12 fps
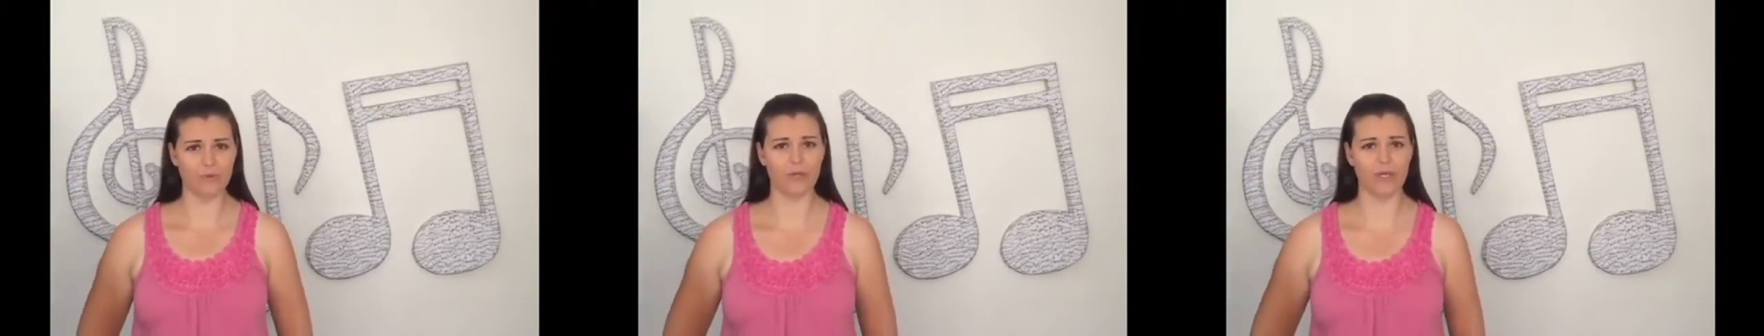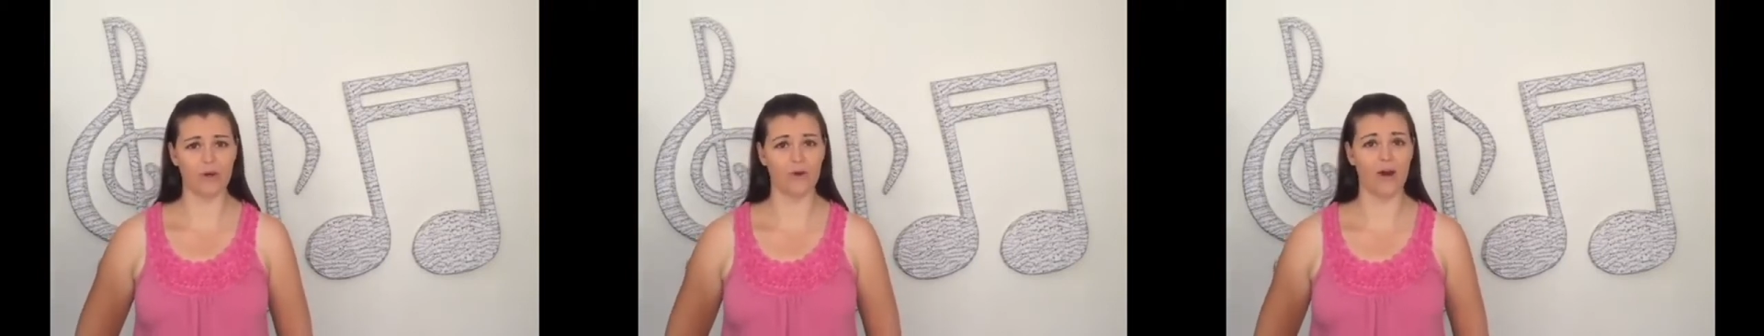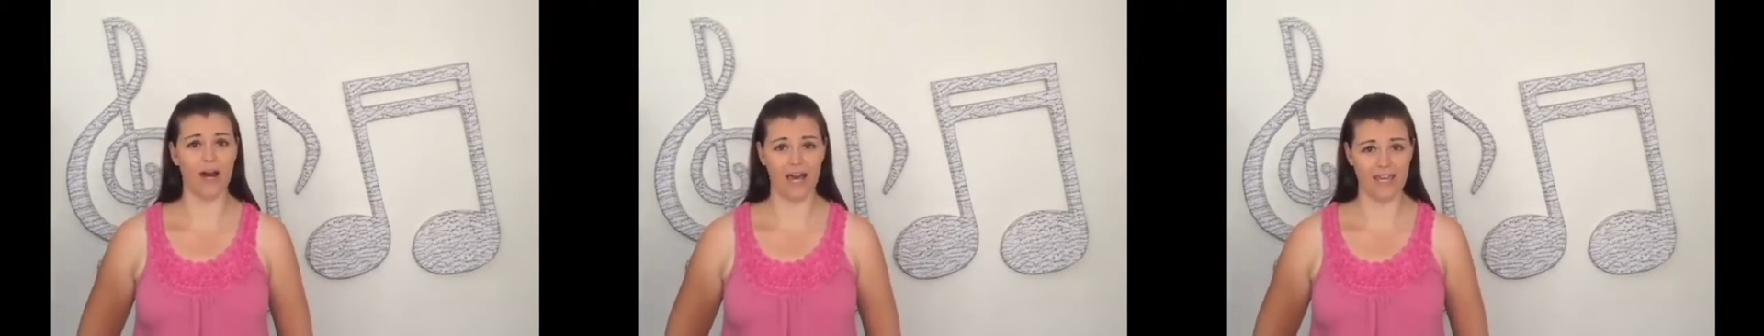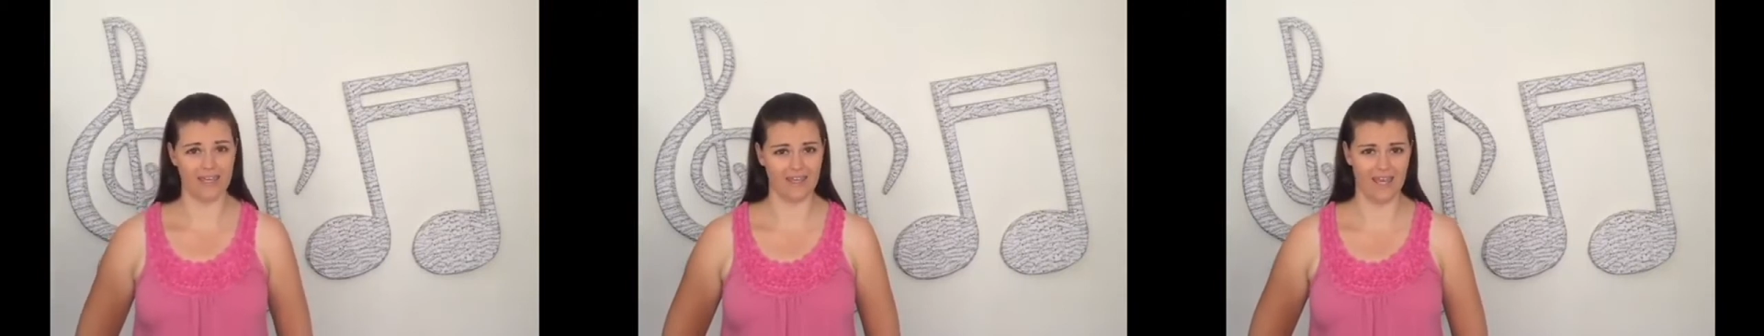we go
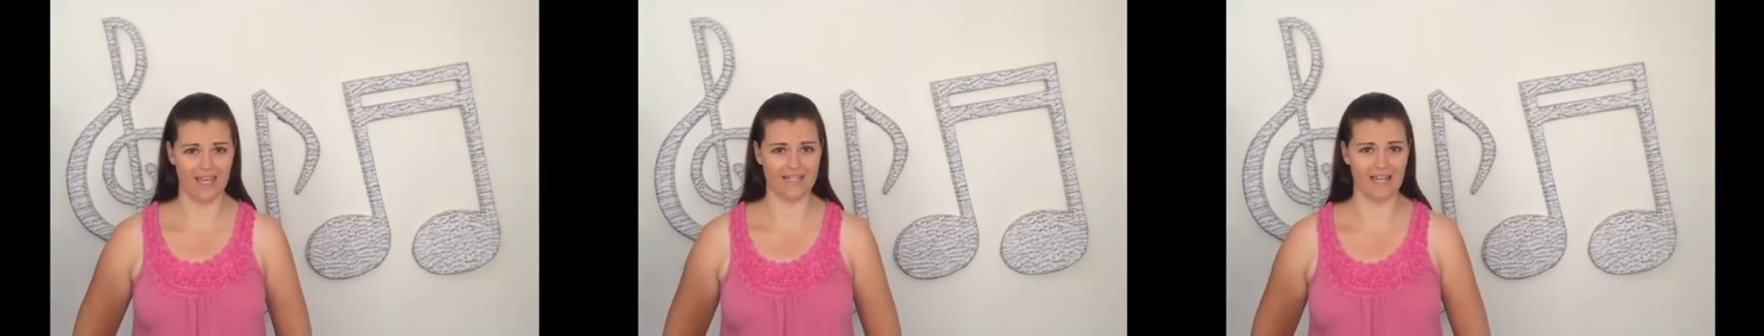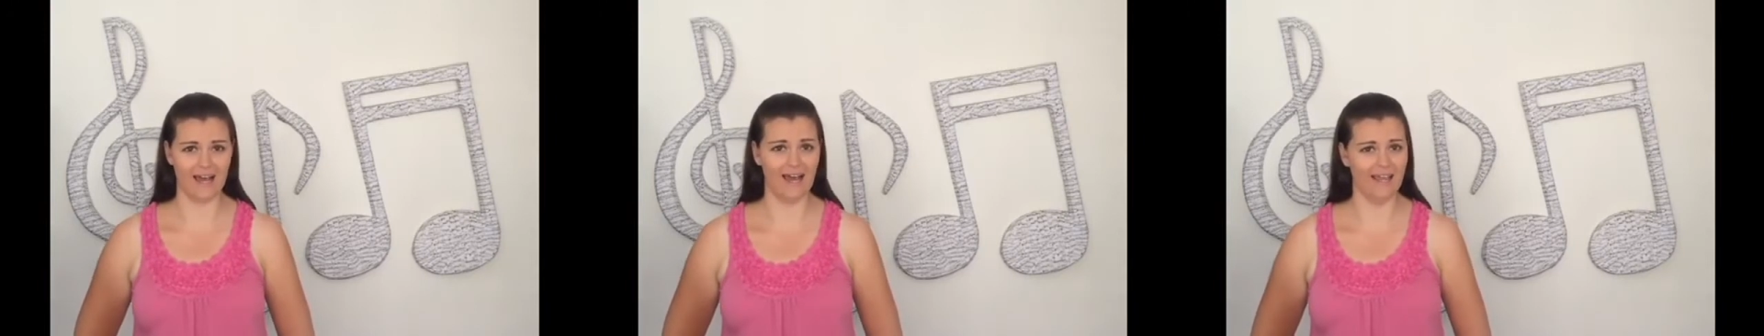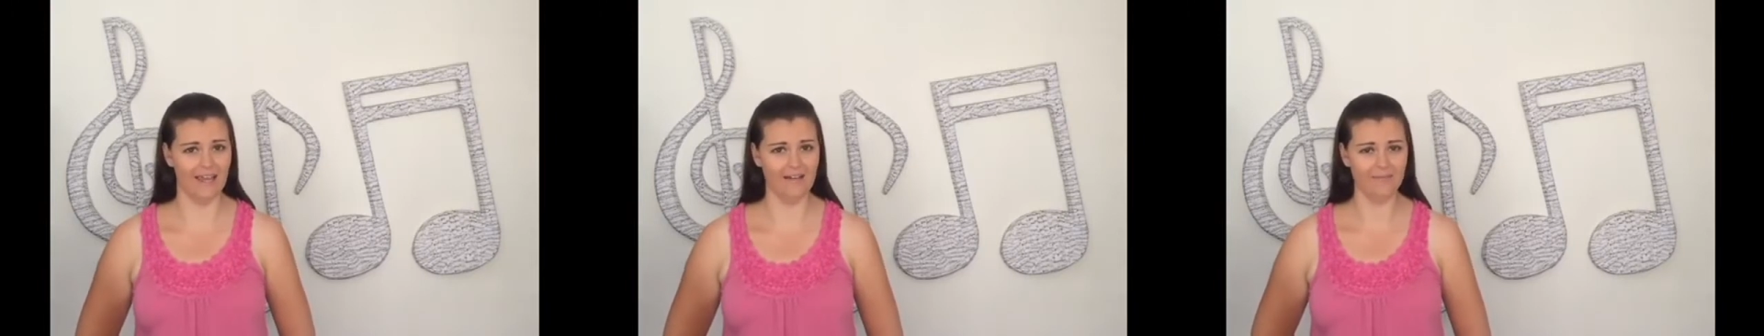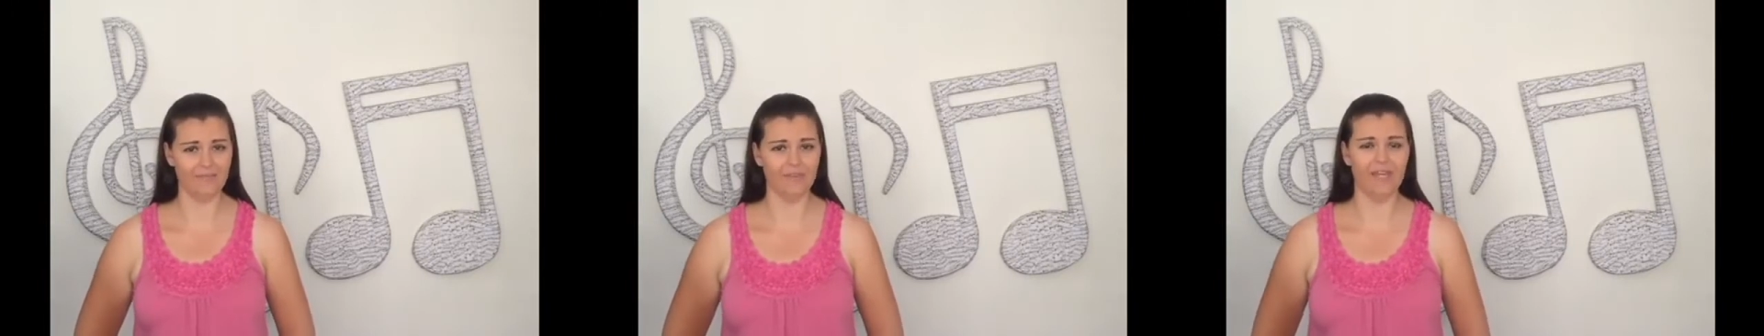higher and higher,